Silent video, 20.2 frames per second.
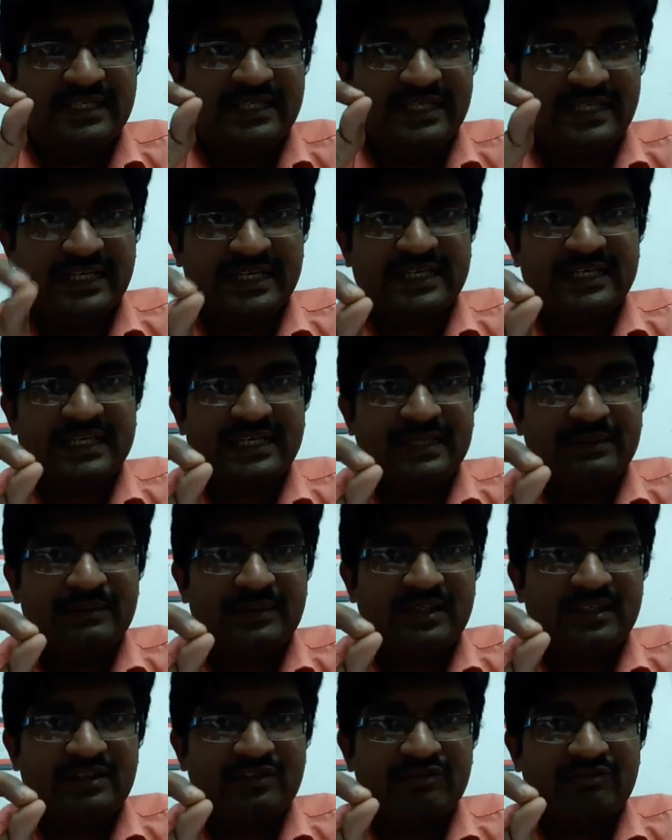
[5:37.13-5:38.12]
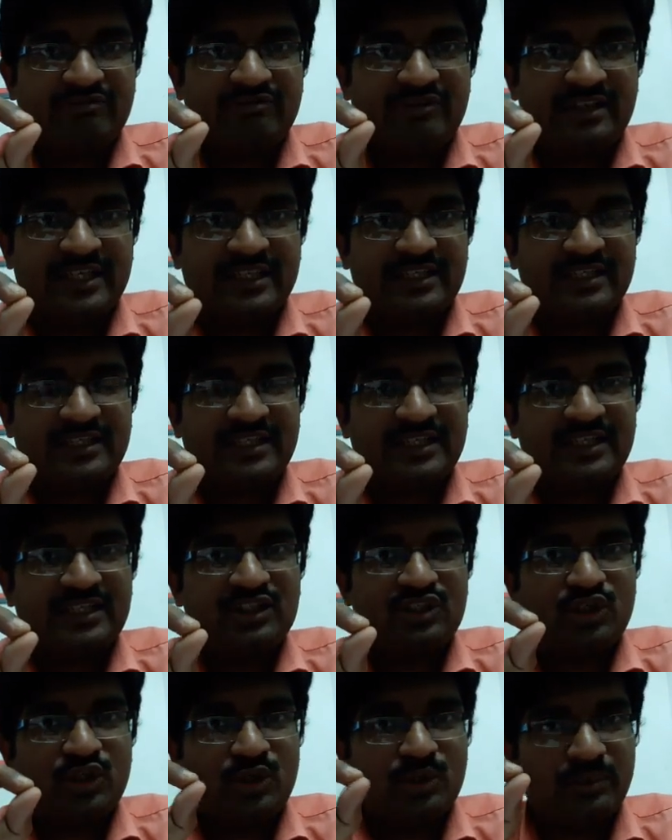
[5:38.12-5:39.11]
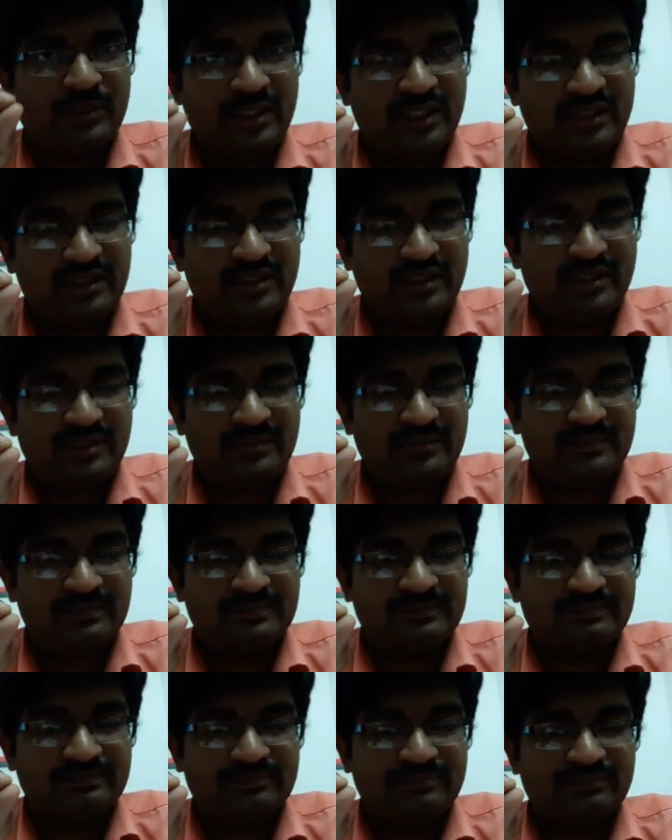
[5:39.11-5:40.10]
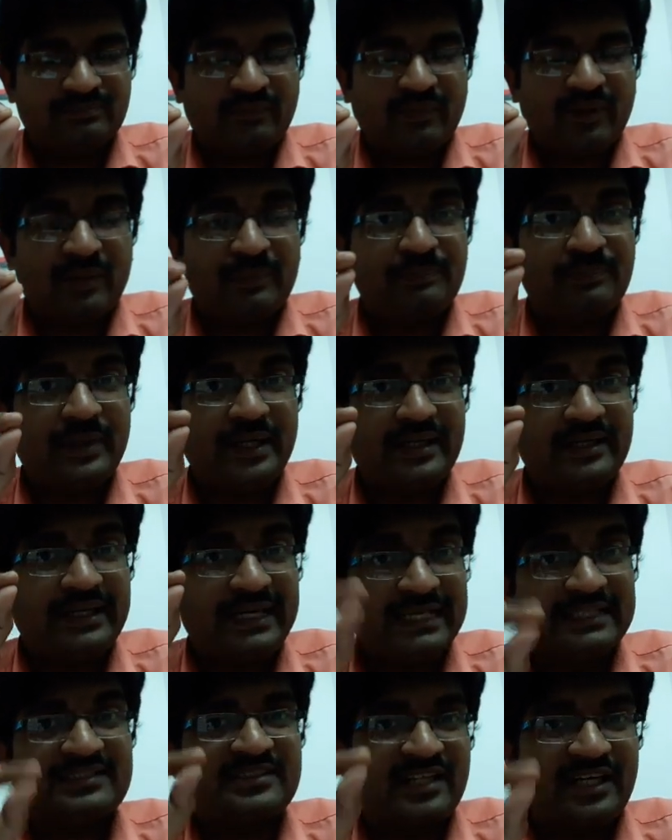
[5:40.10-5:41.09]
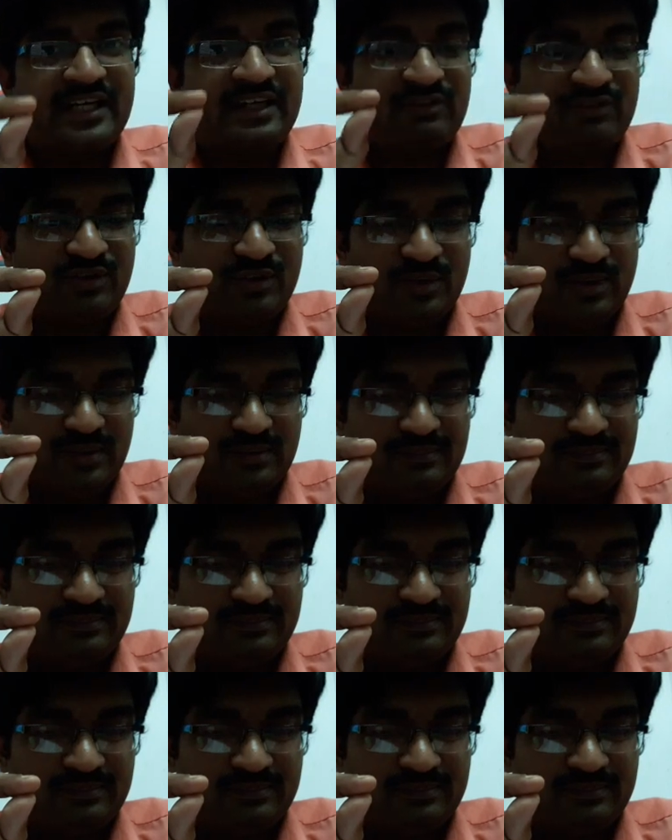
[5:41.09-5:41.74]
in a climate where there is humidity but less rainfall,